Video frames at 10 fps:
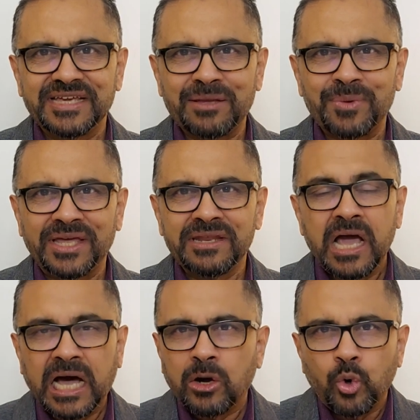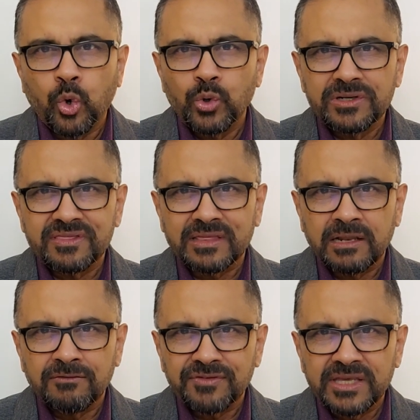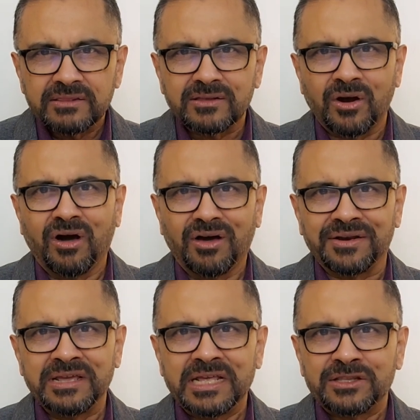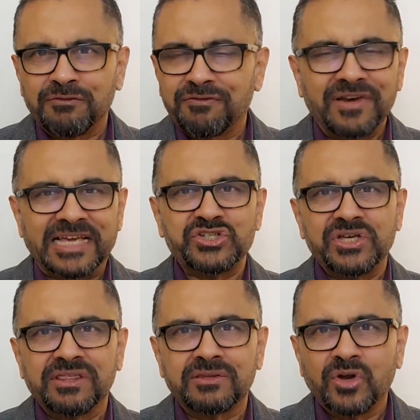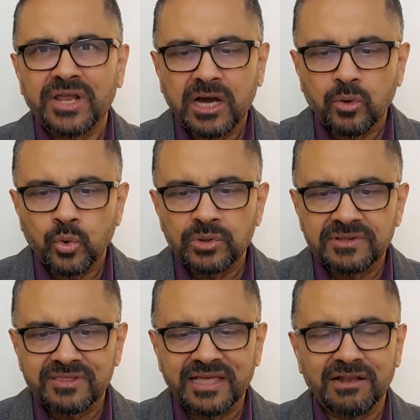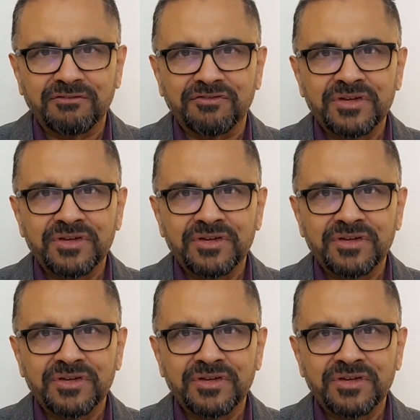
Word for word: Amen. Our old self is gone. The flesh is not our old self,